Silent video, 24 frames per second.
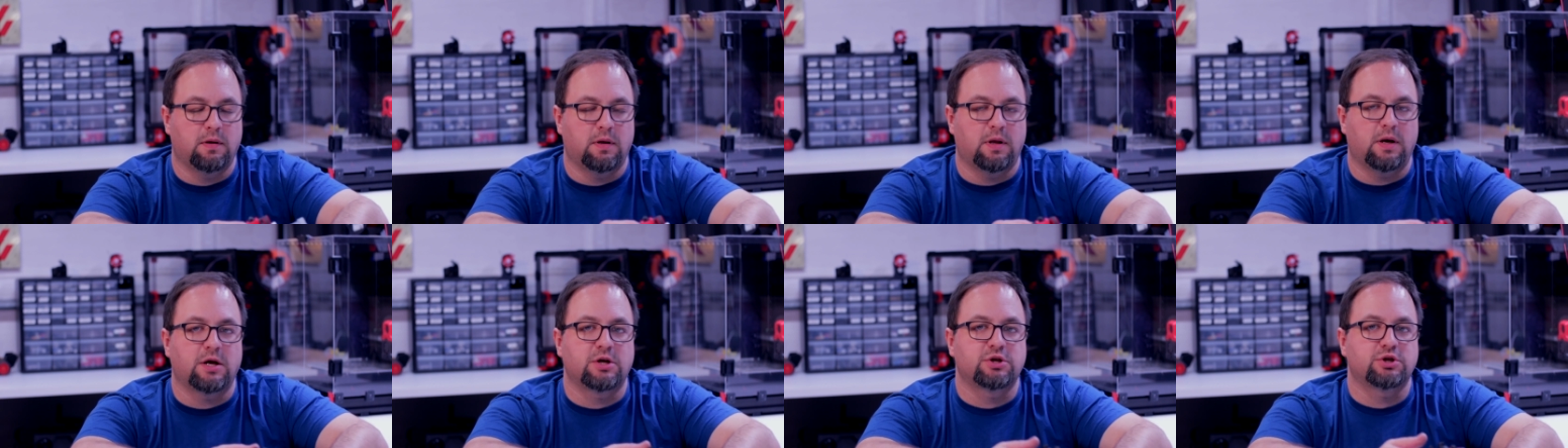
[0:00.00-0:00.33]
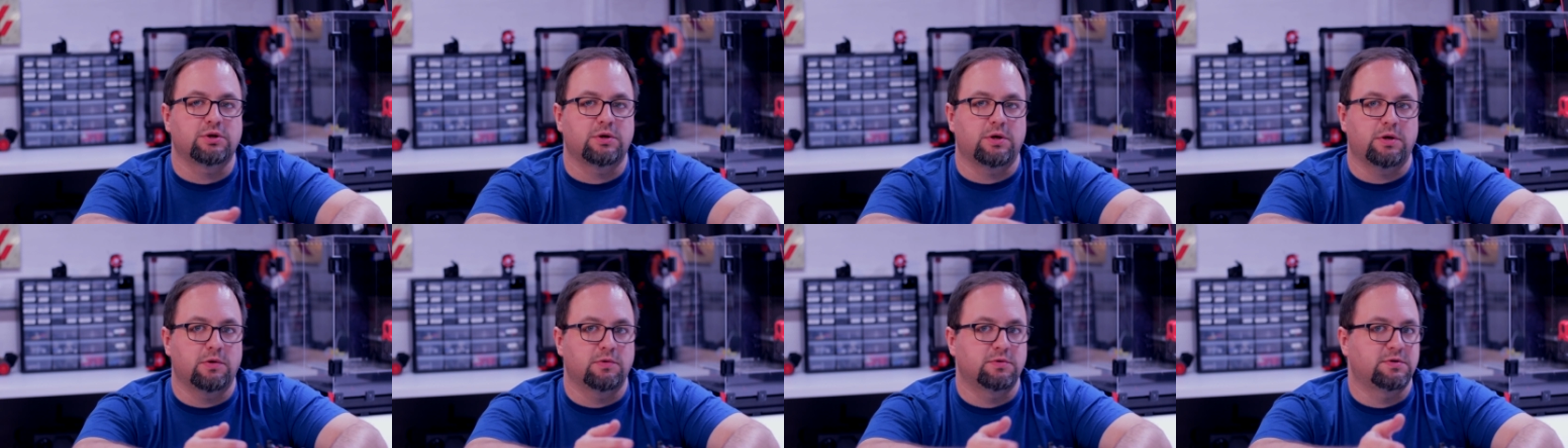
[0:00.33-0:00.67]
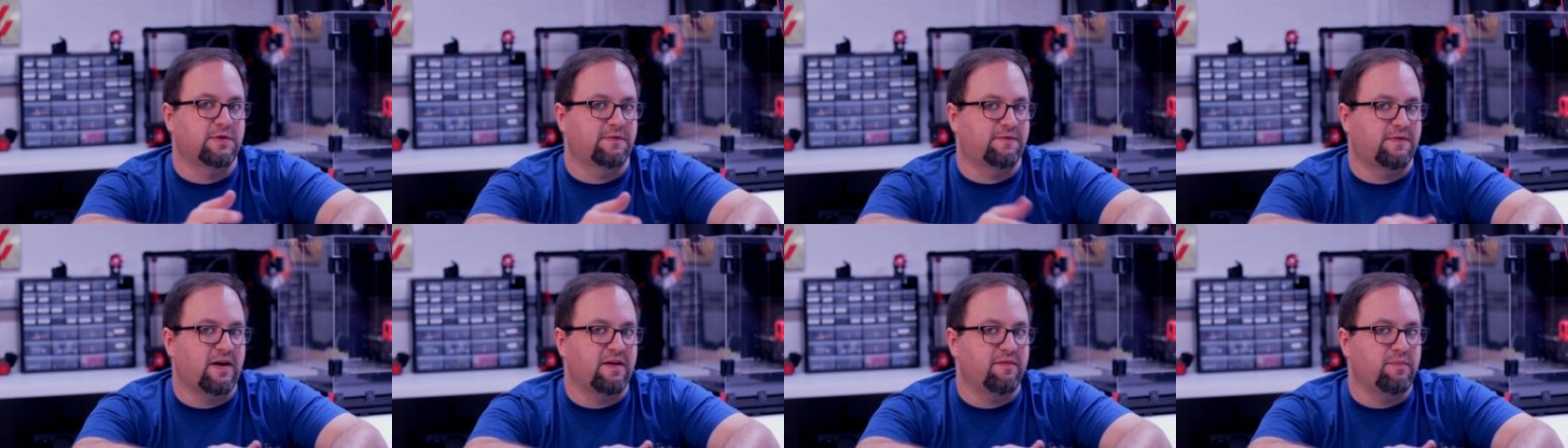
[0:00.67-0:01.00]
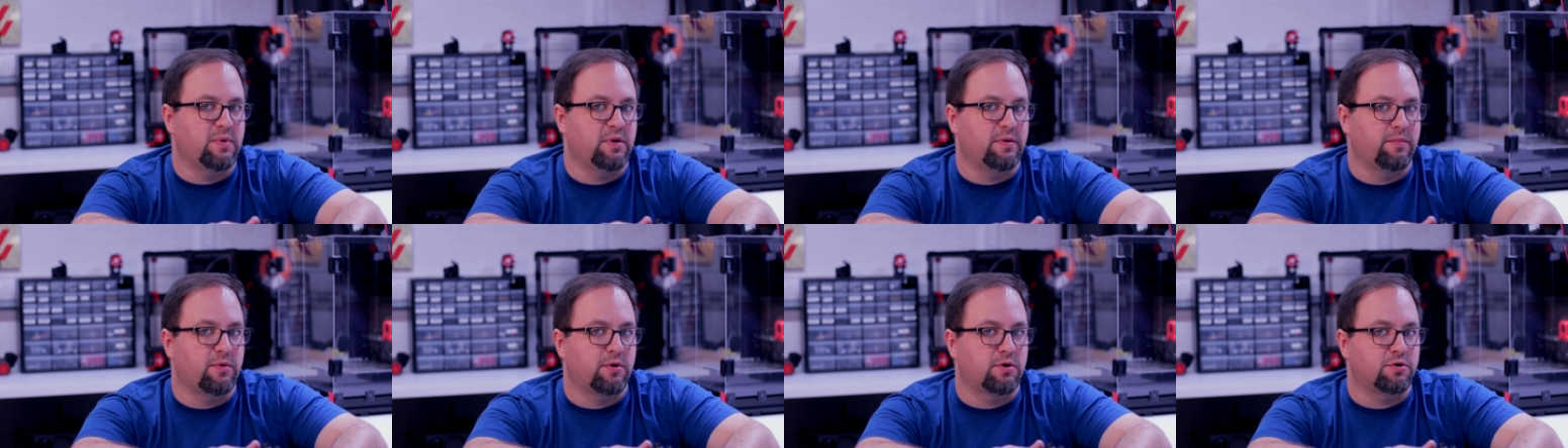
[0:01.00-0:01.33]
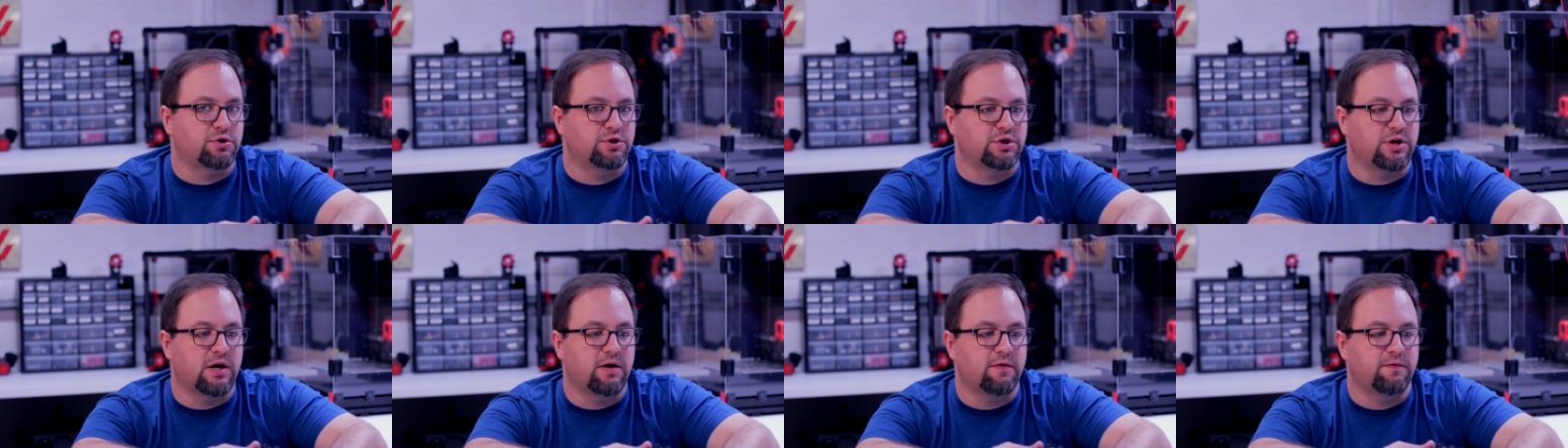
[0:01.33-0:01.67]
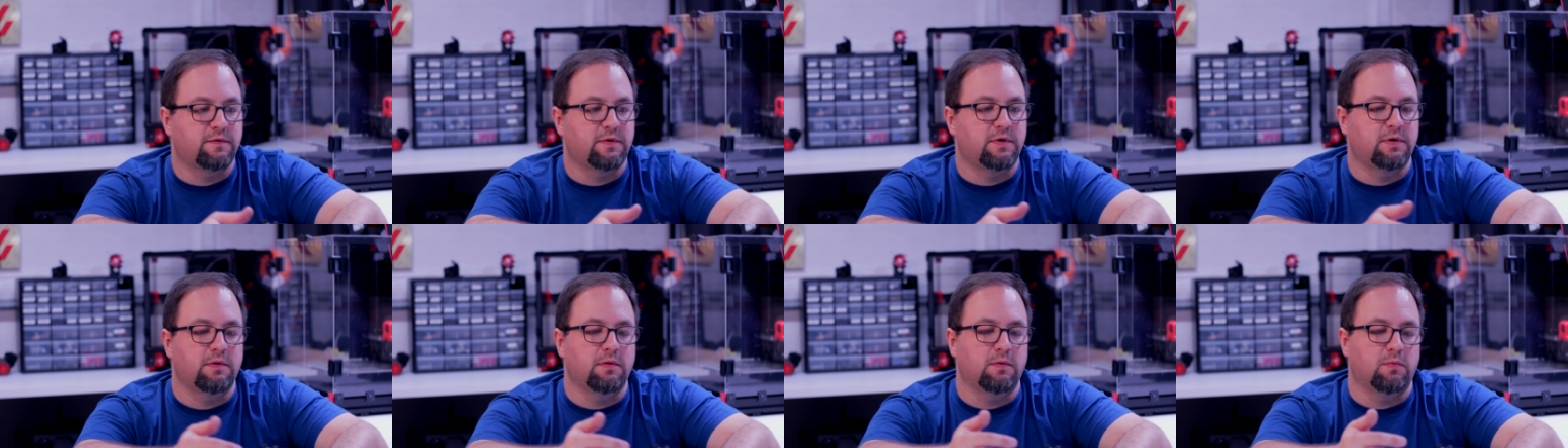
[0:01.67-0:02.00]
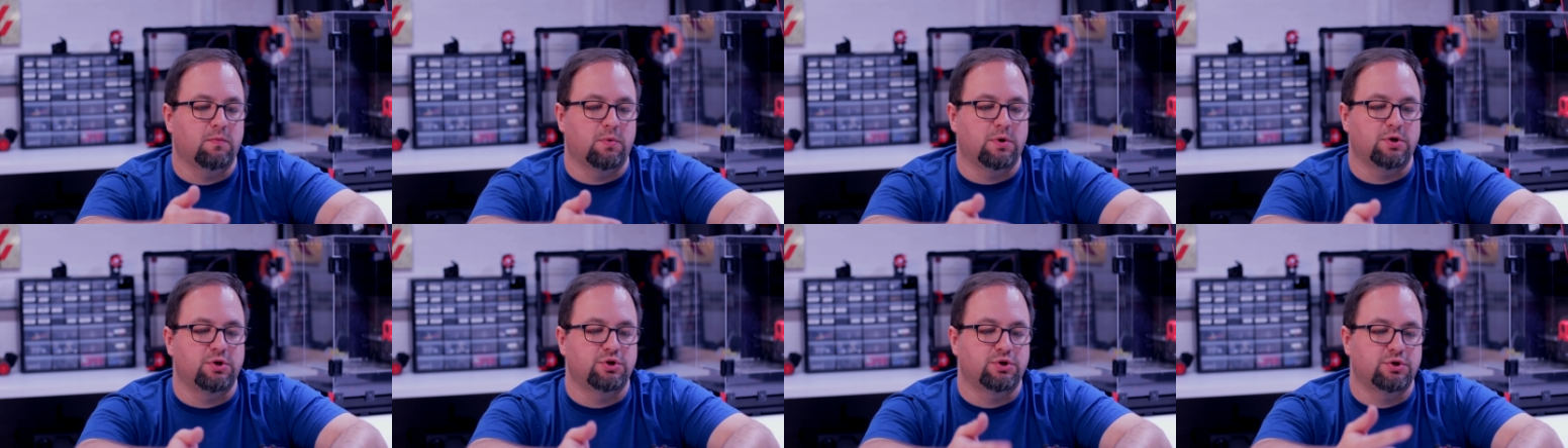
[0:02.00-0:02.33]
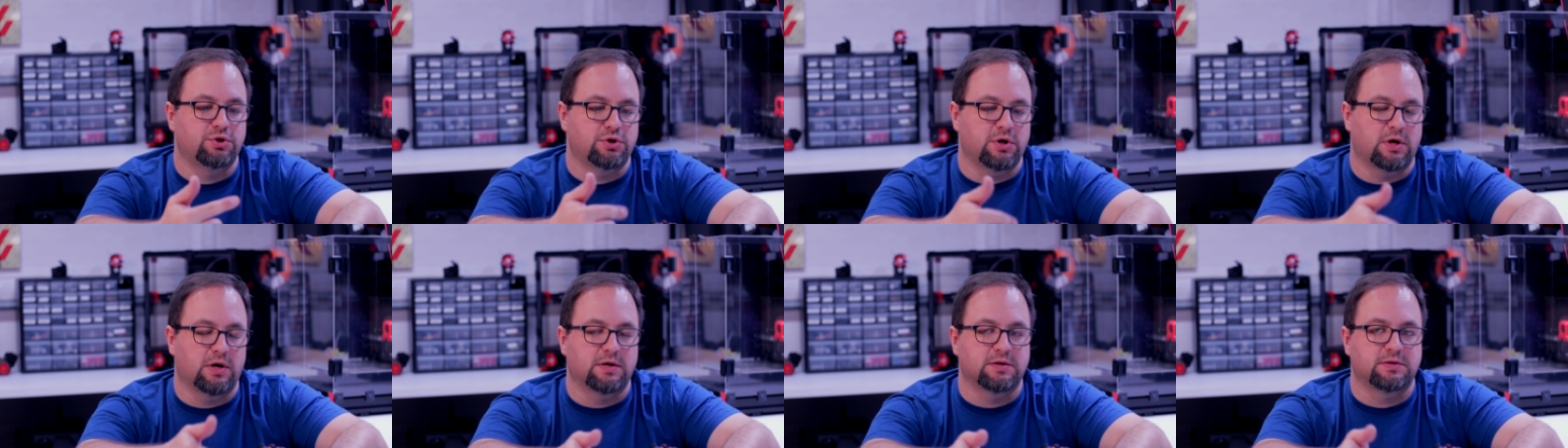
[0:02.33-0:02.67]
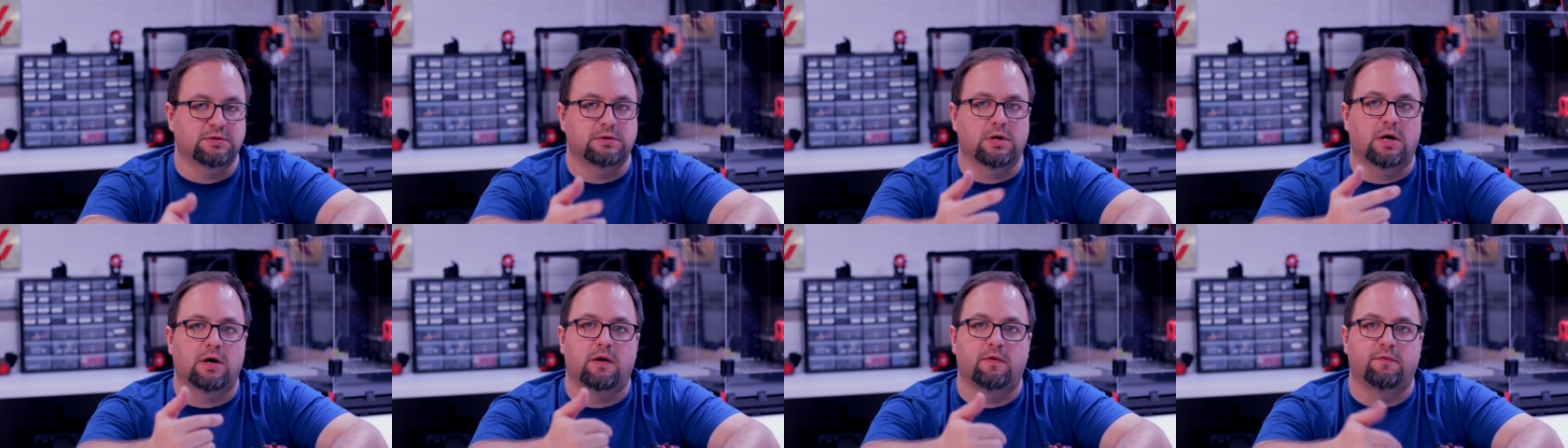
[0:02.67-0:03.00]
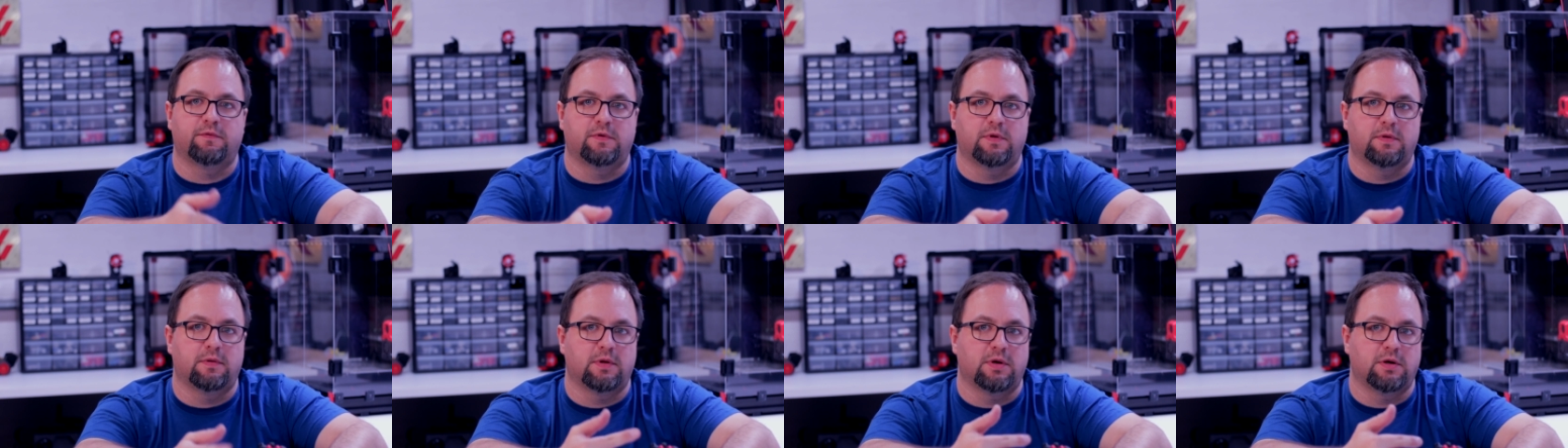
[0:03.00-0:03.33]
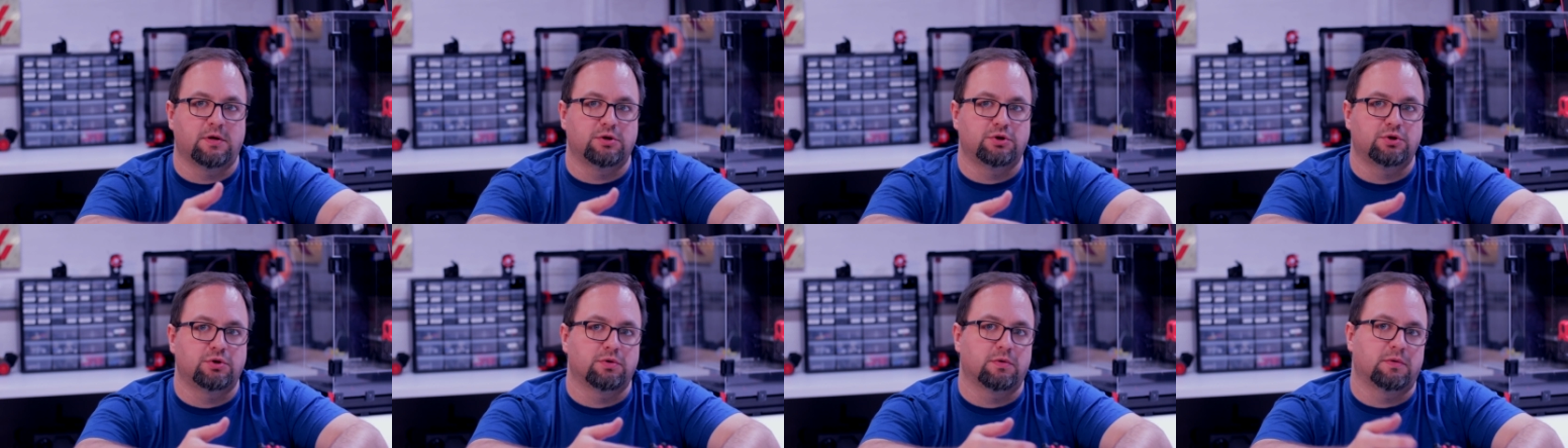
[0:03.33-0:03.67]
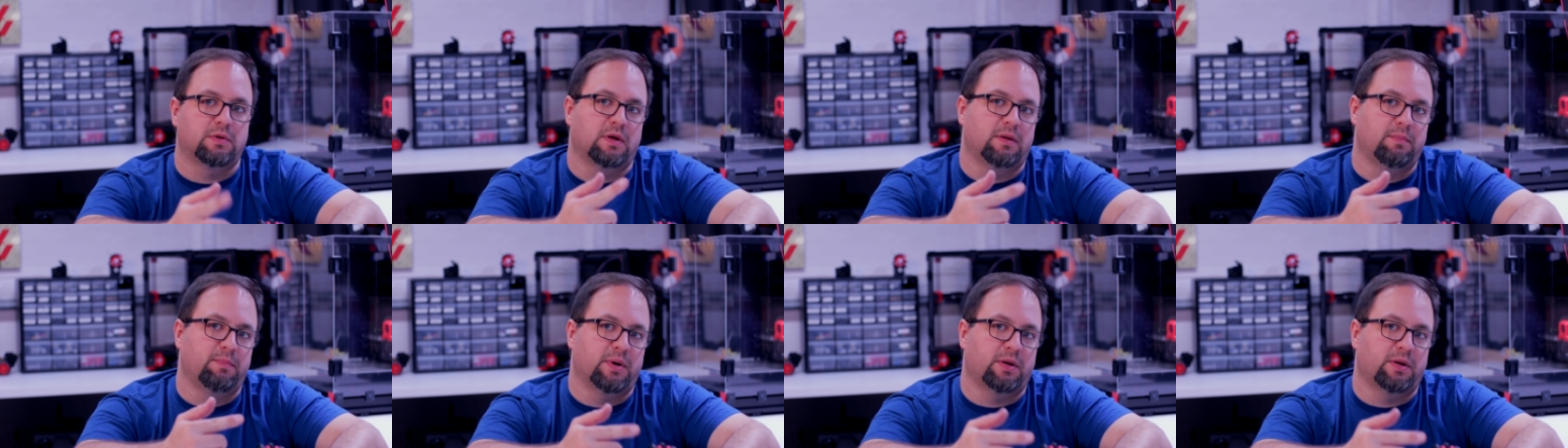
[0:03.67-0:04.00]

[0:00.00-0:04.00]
It actually used a 5 millimeter shaft, which uh, solved the issue that